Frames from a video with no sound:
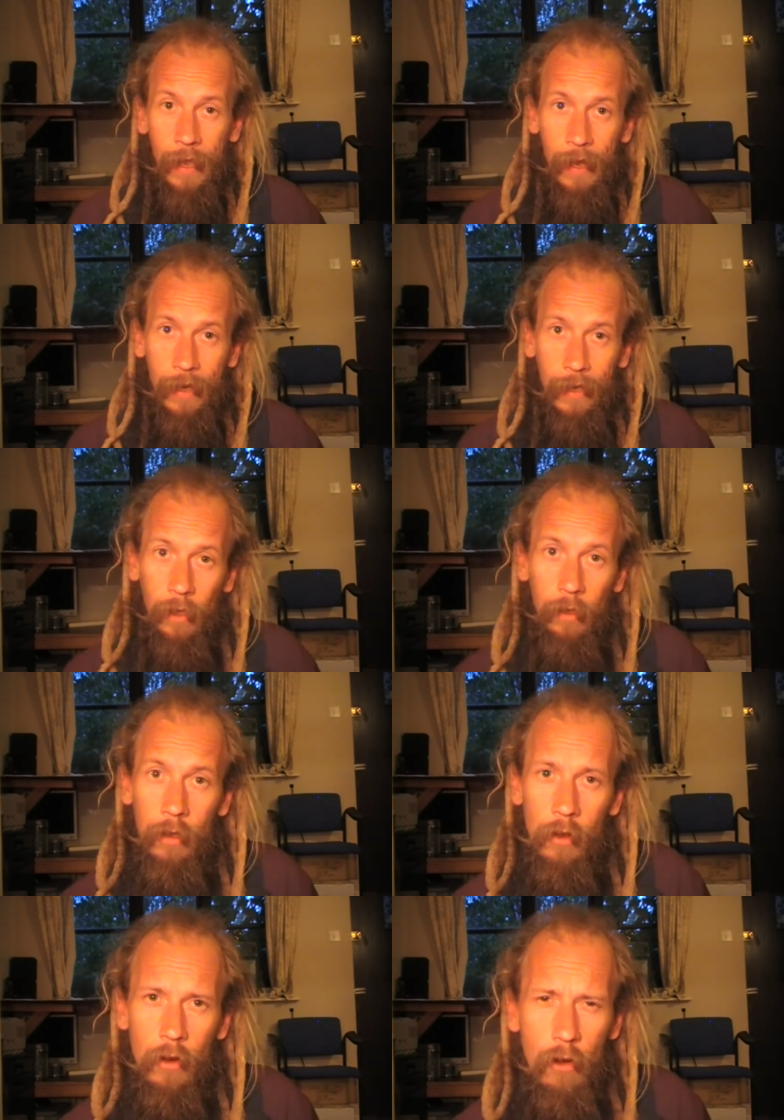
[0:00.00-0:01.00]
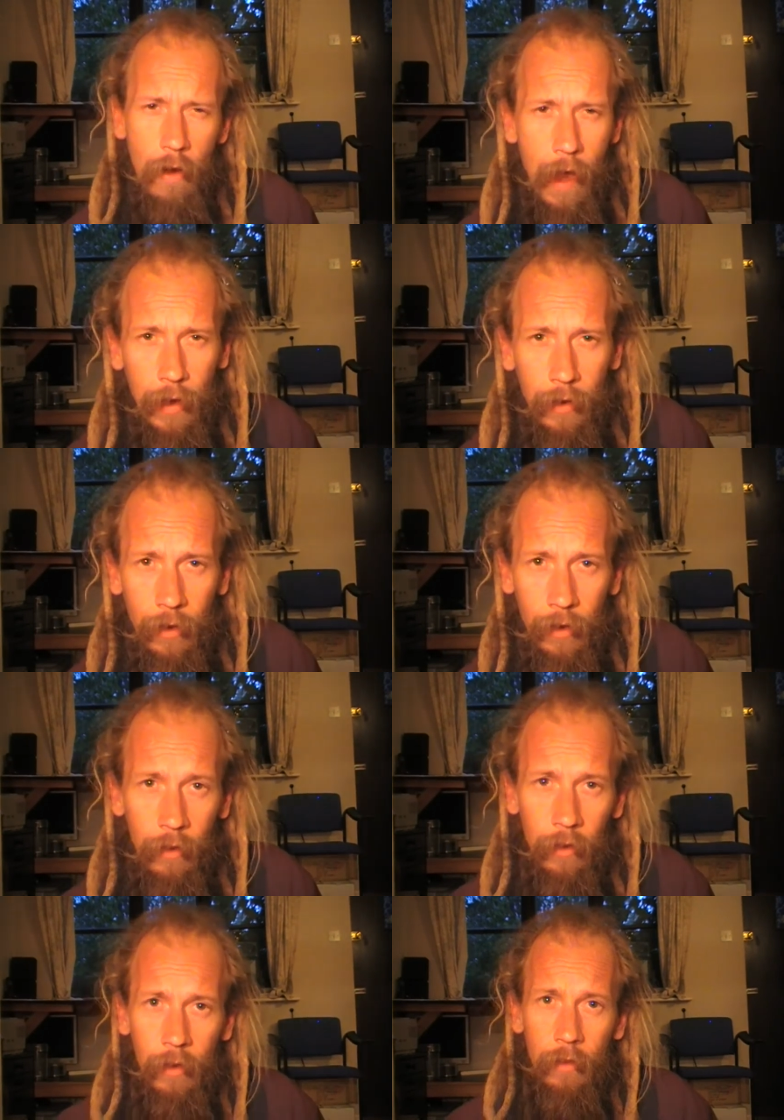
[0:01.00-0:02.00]
a little crack
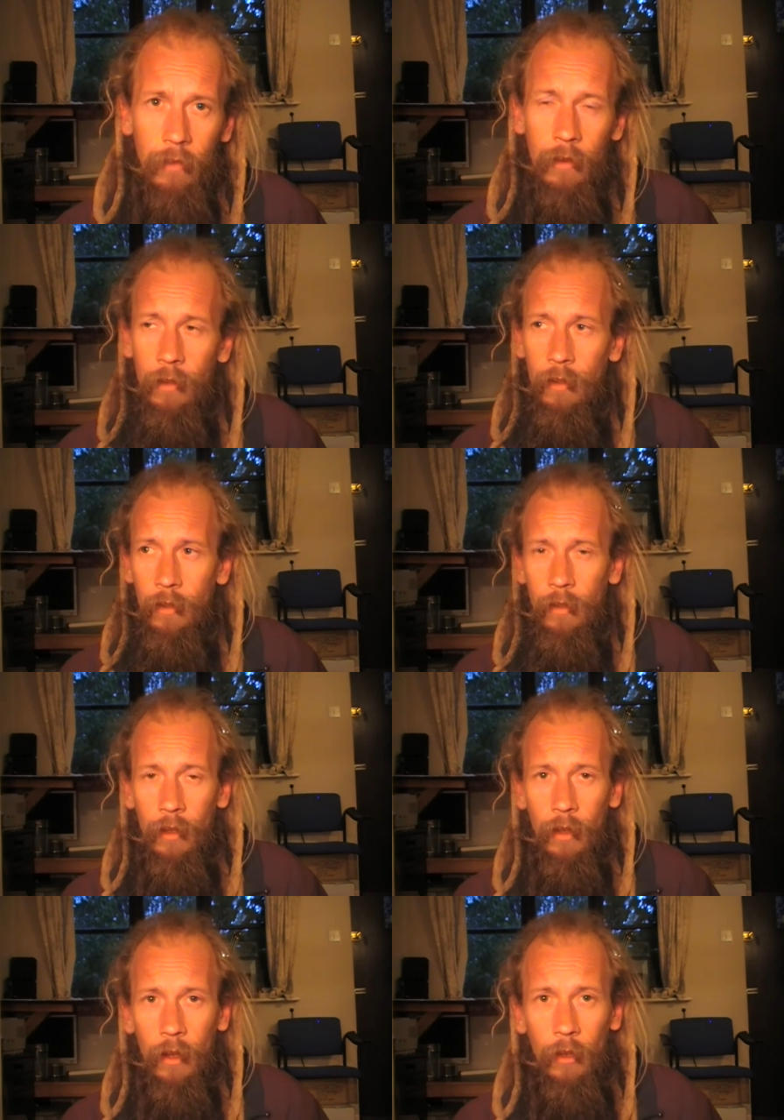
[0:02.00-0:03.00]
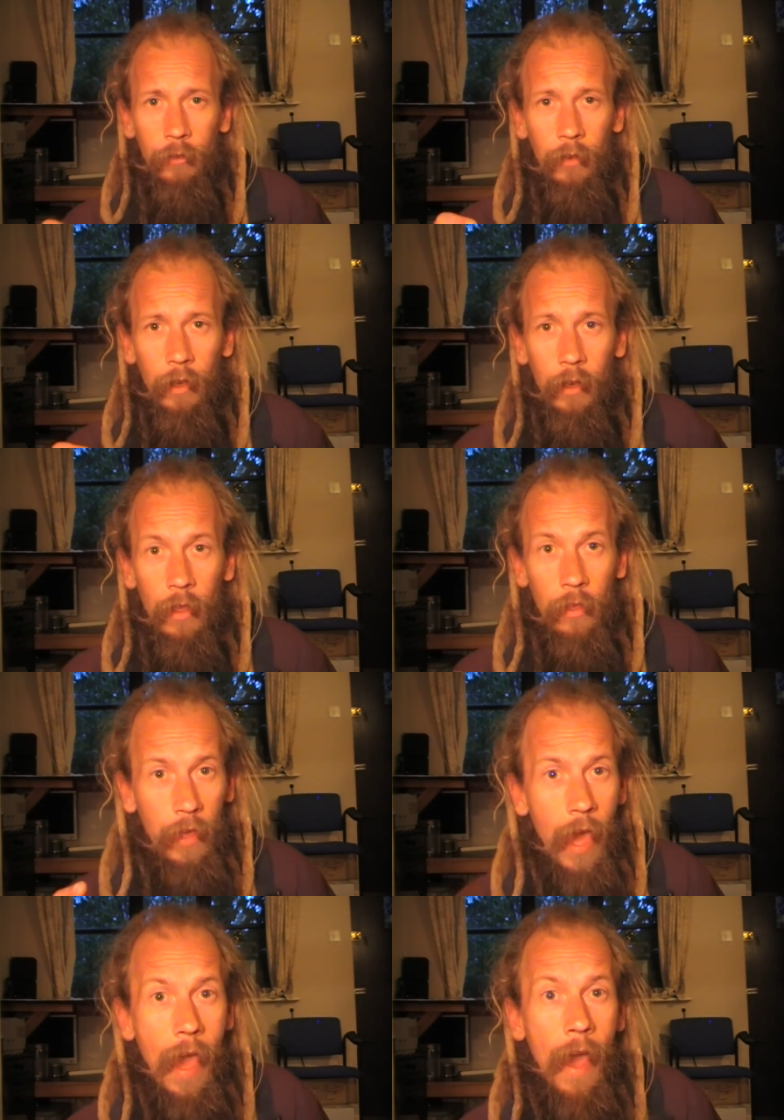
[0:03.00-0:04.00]
in, I'll say,
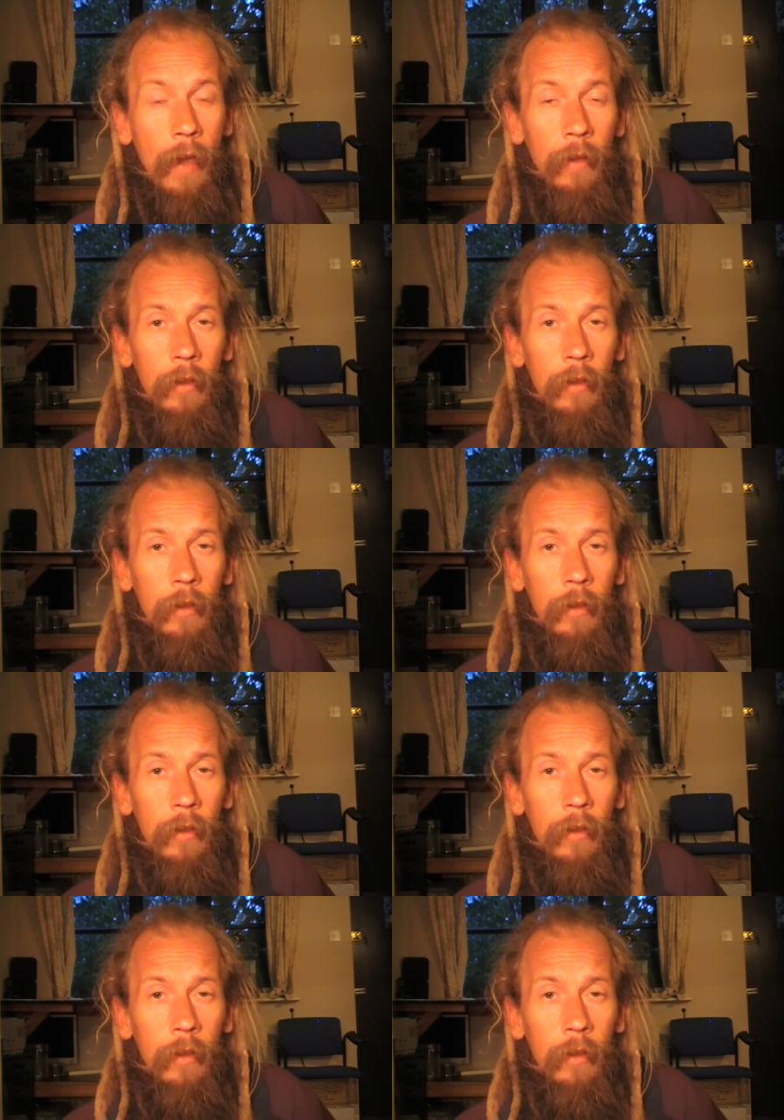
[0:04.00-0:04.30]
their